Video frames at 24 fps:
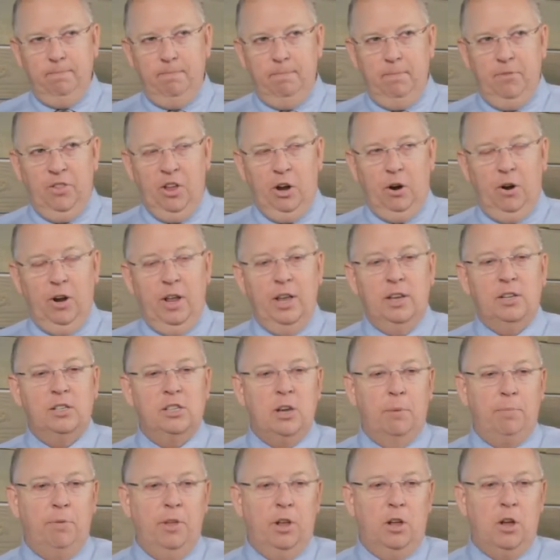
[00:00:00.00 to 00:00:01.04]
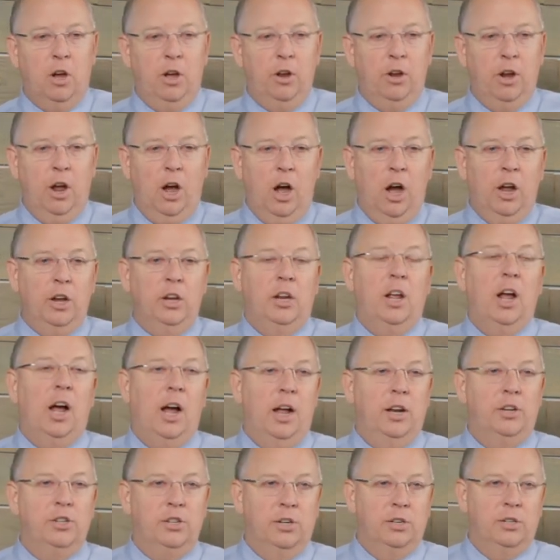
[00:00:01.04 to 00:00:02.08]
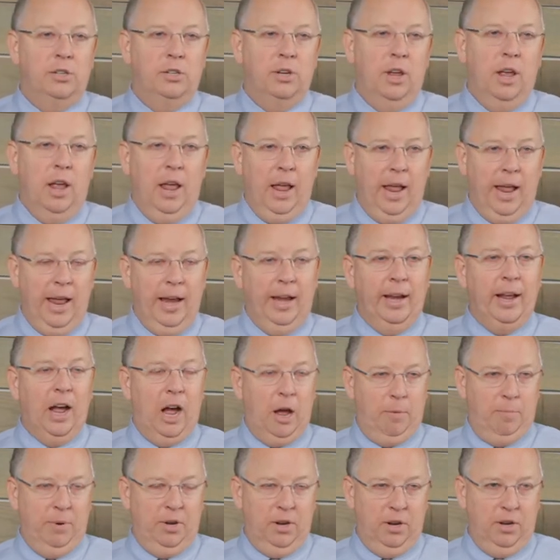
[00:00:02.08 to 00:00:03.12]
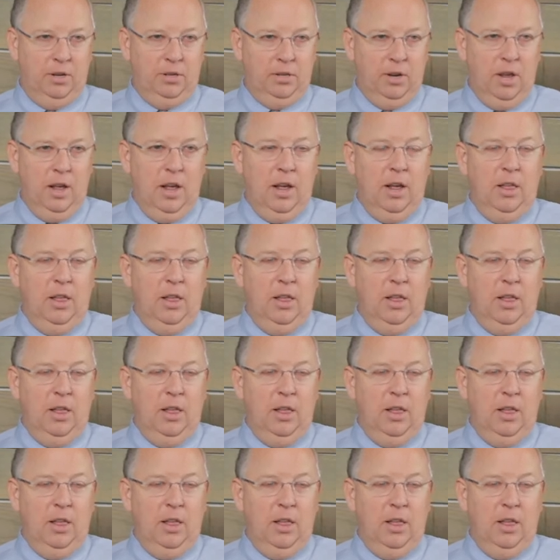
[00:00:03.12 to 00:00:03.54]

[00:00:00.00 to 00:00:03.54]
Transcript: there is something called unconscious incompetence.